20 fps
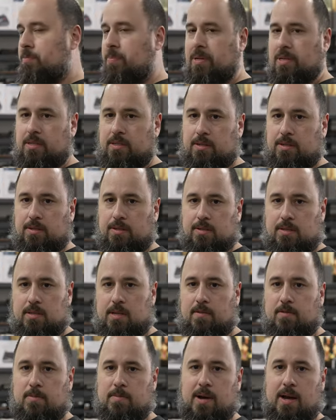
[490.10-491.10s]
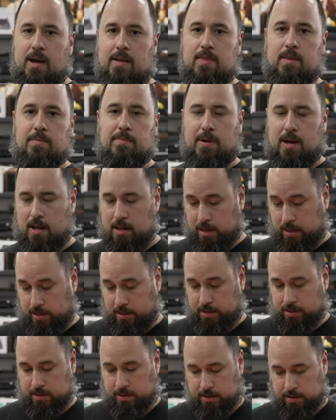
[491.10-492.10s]
Pistols, never mind the
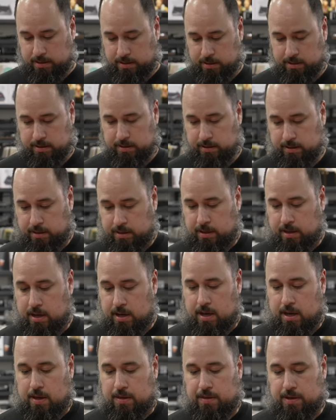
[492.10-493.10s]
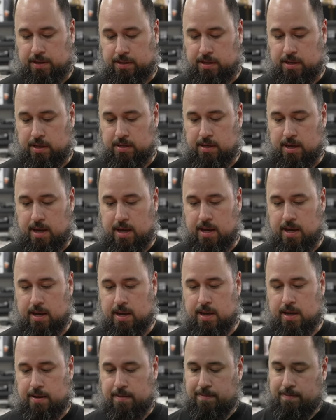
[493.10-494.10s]
bollocks. This is
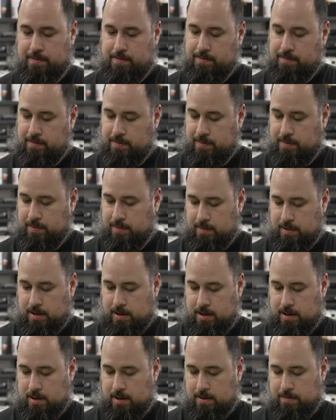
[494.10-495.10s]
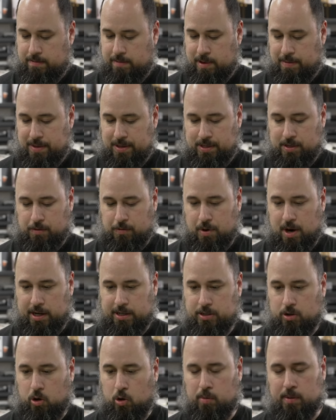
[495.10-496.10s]
a, maybe this is a
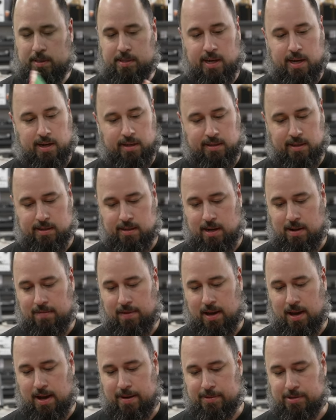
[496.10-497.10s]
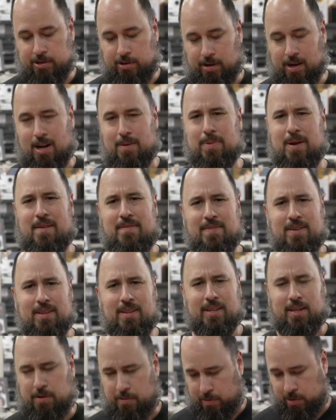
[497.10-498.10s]
Rocktober title. It doesn't have the hype sticker on it, but I felt
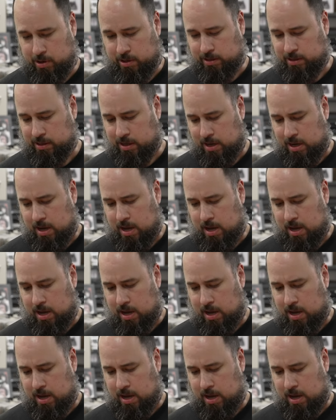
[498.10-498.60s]
like it was.